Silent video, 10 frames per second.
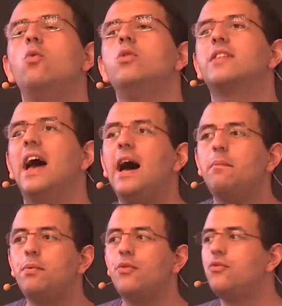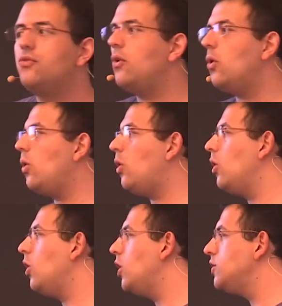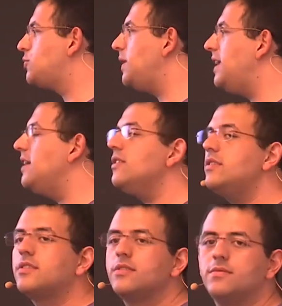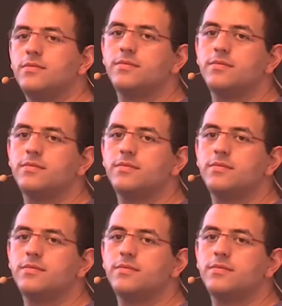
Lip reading: was up for 3 years,